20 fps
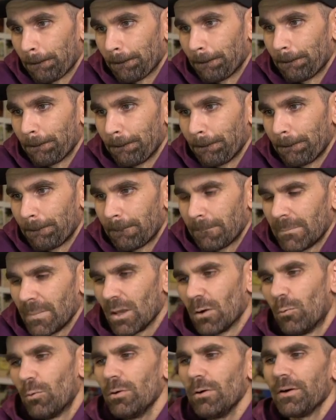Mm-hmm.
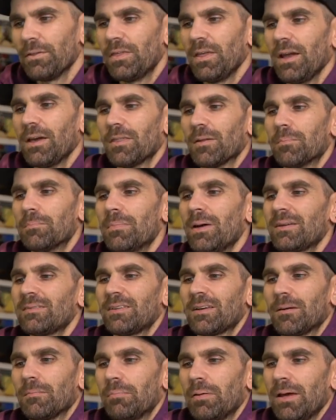What do I think of the
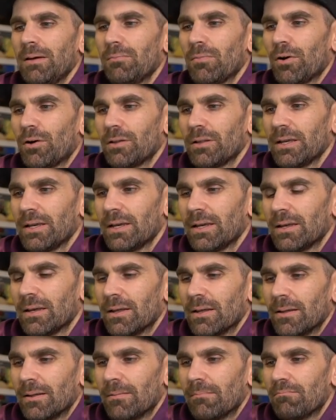Mexican Paintball League?
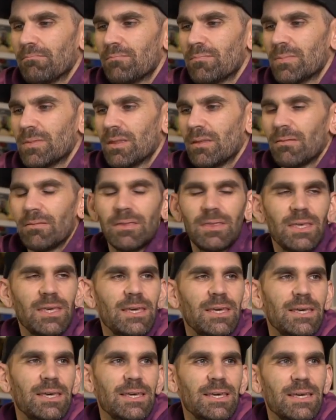
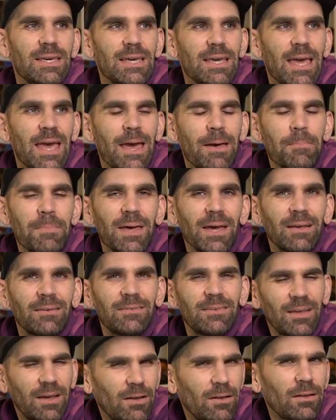The
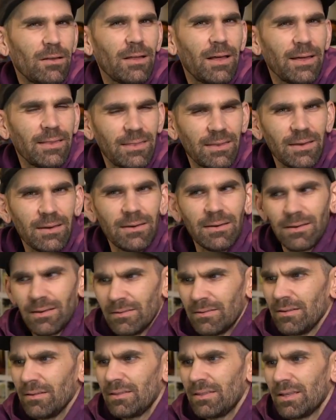MXL, I think?
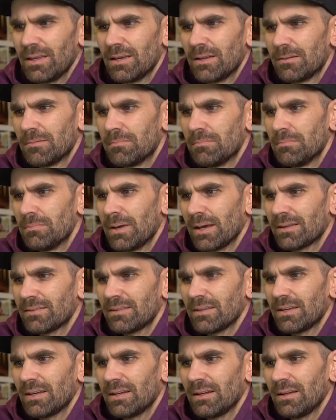Isn't it the
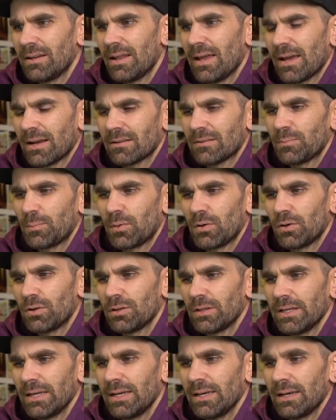Mexican
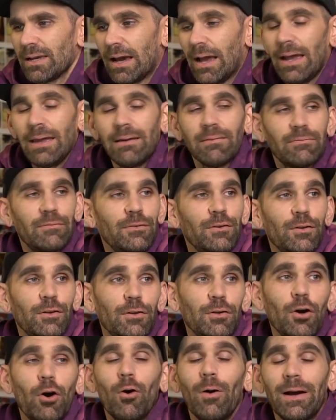X-Ball League? I have
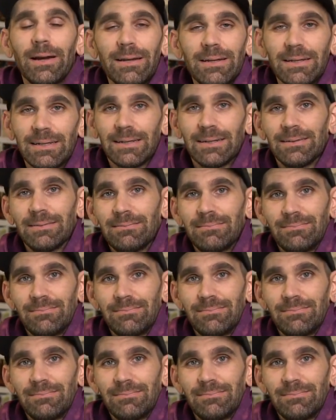no idea.